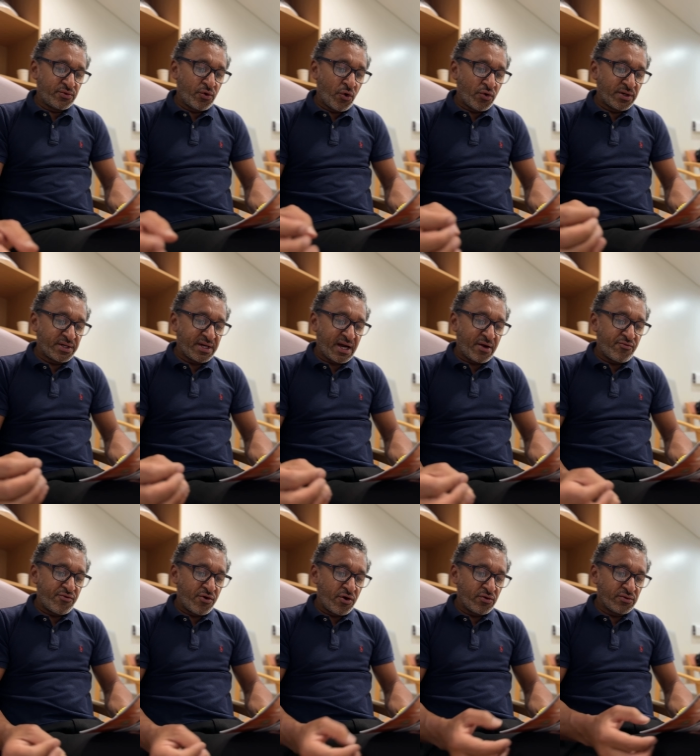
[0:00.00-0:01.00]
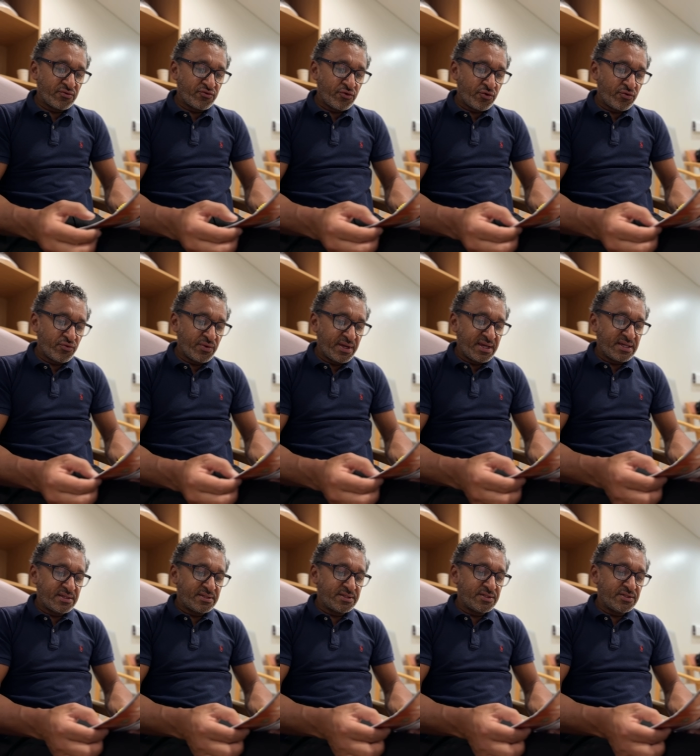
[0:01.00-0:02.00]
conquer a wrong, though,
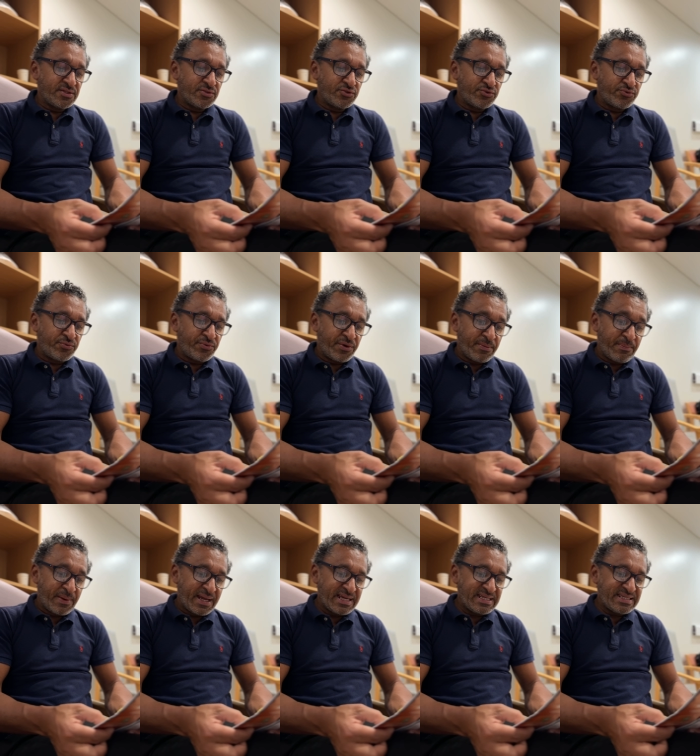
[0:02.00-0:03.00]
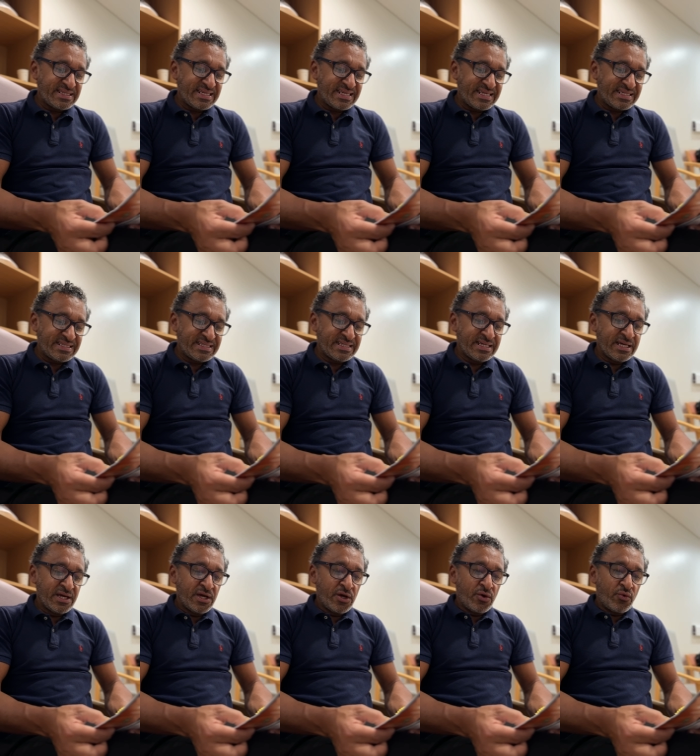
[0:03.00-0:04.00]
is to replace it
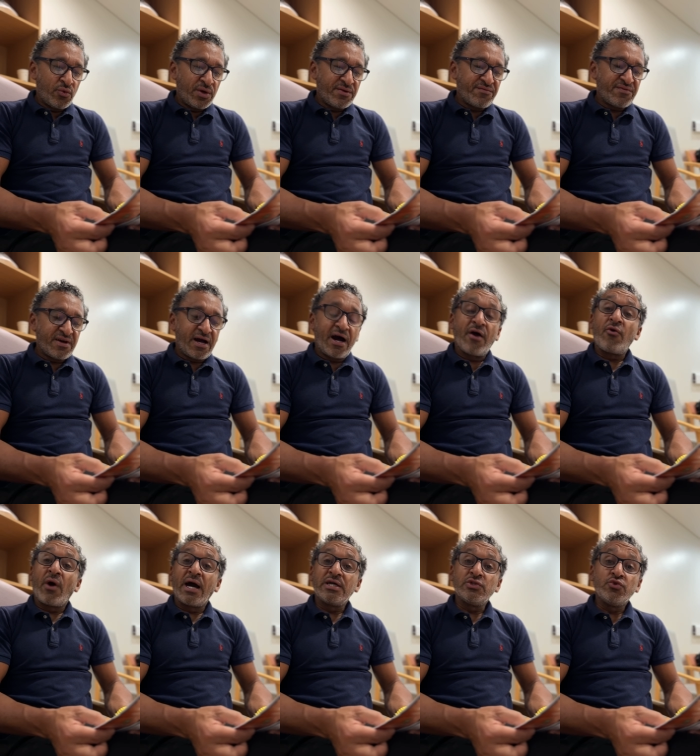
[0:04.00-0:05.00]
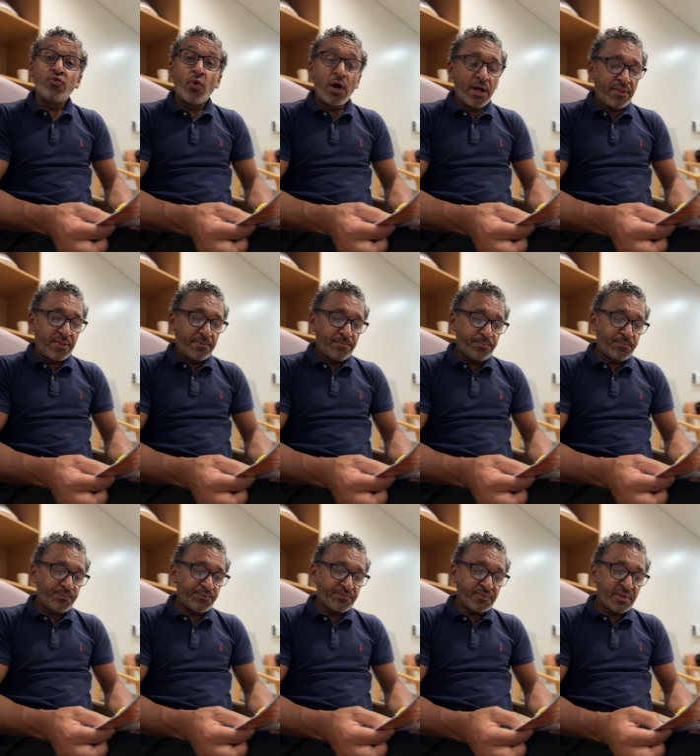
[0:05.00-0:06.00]
with a right one.
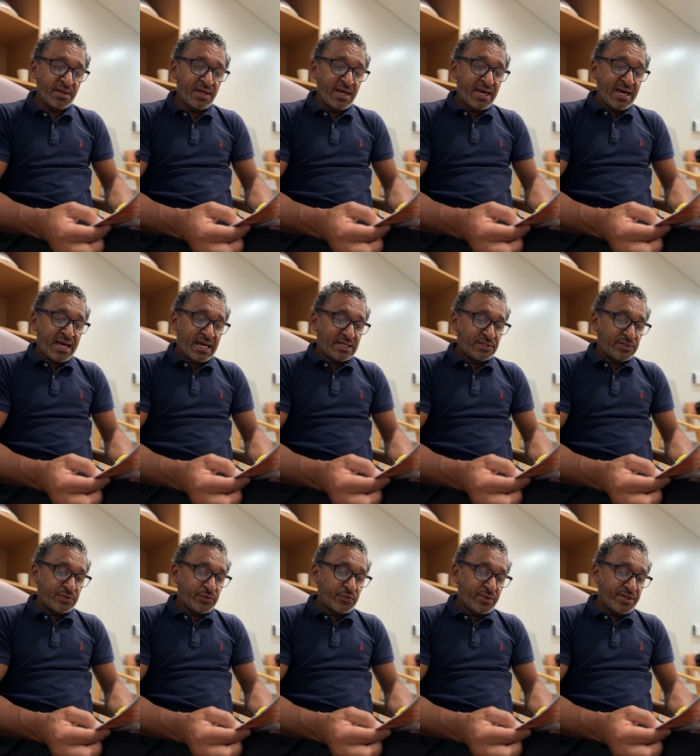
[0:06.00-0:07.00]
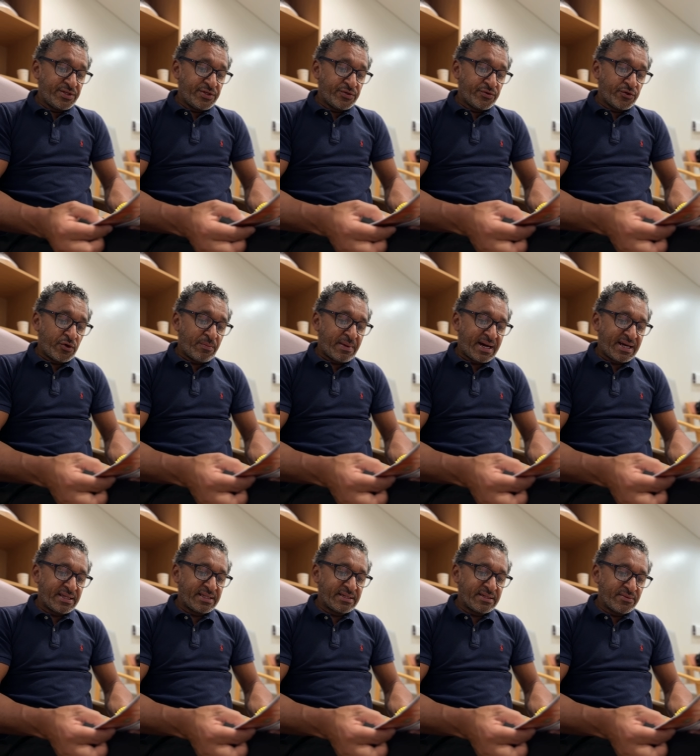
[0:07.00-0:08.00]
As you renew your
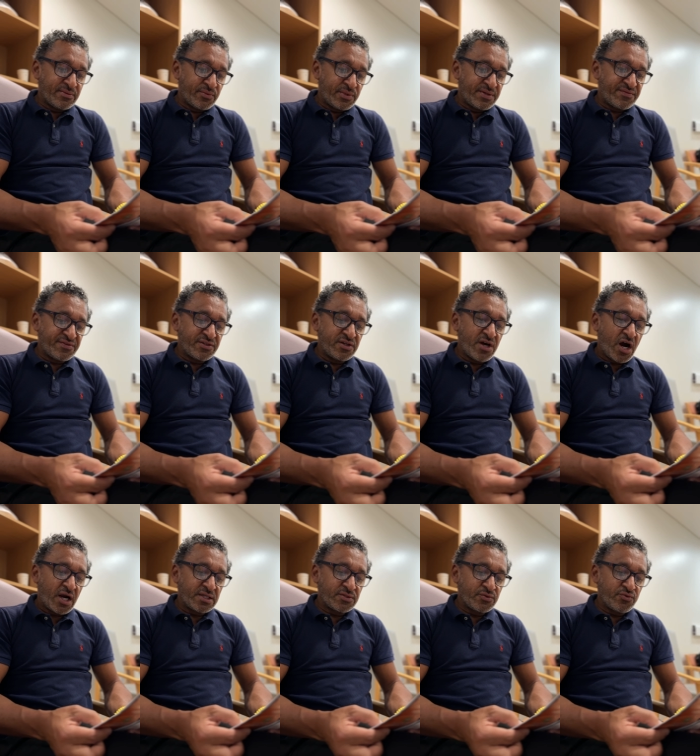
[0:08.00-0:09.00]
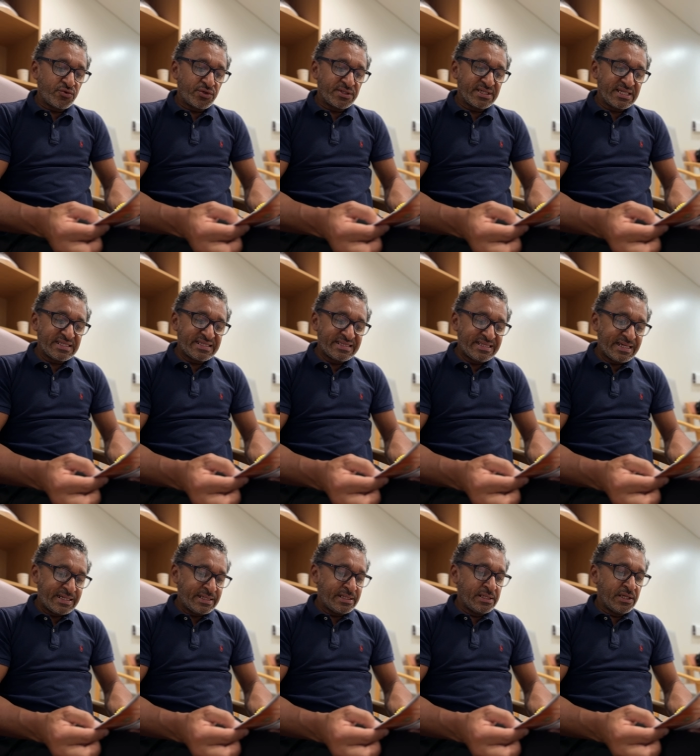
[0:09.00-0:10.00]
mind with God's word each
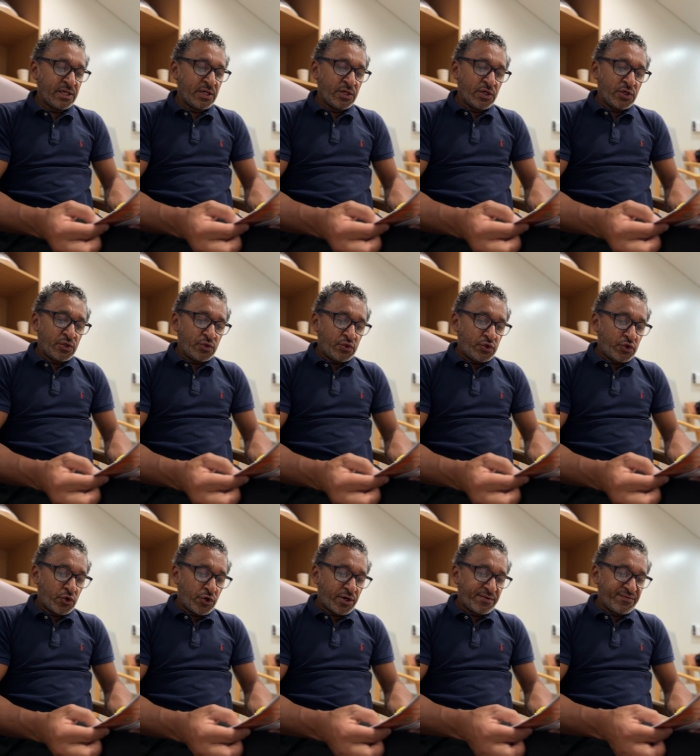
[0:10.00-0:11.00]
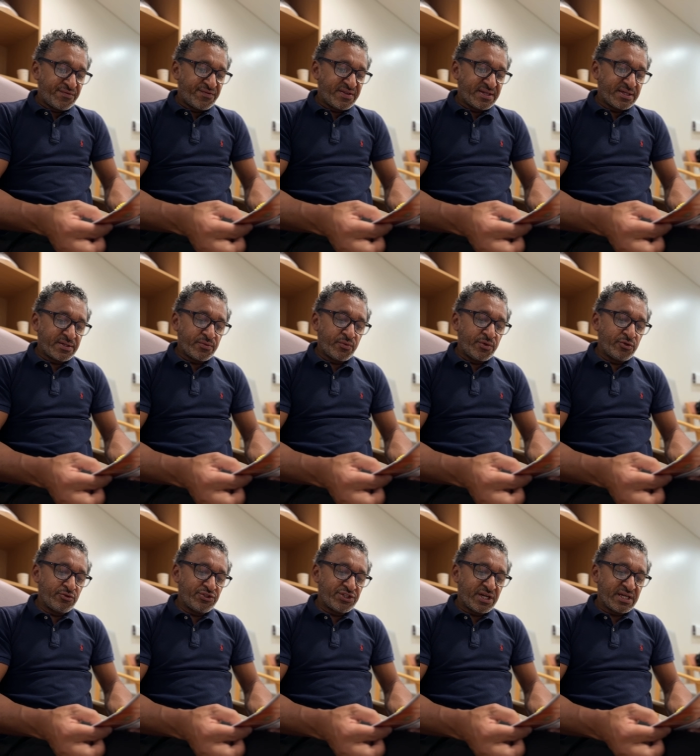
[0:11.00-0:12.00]
day, your think will
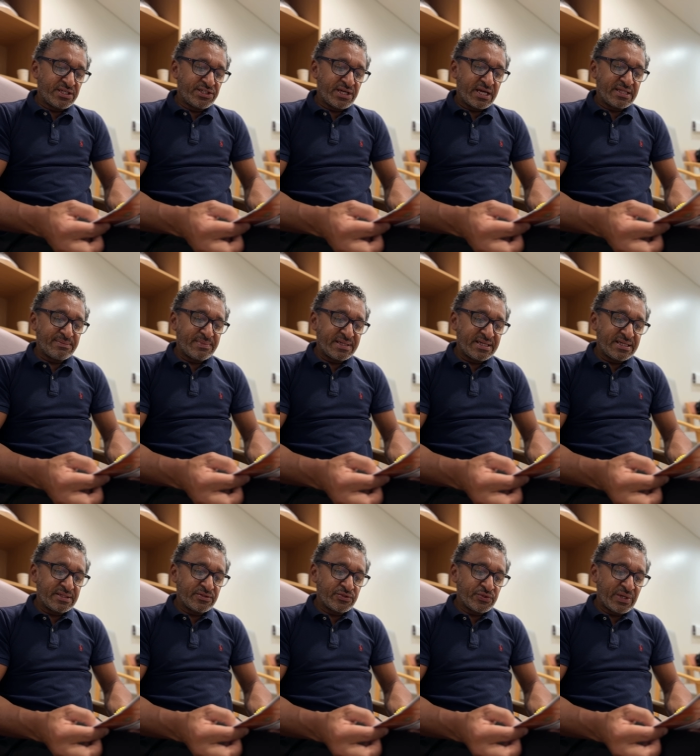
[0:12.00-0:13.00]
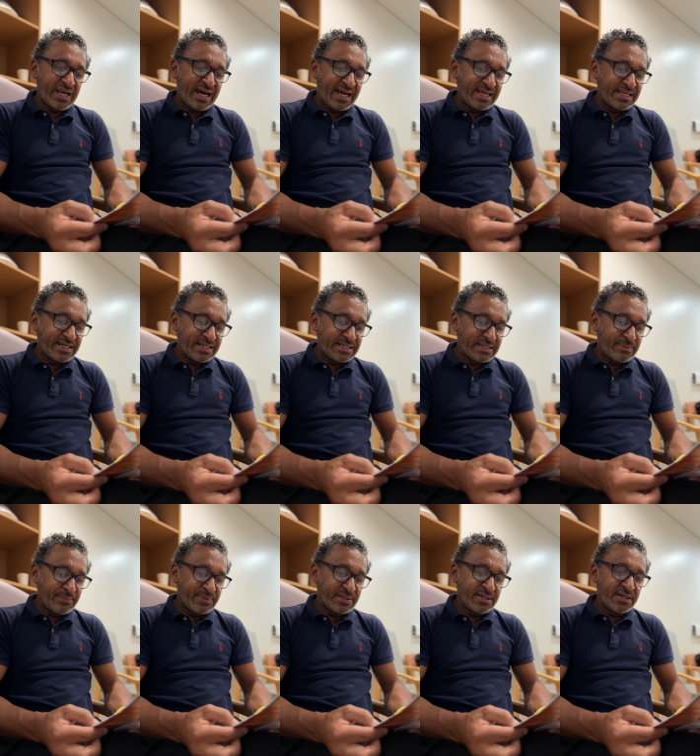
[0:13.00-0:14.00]
change and begin to line up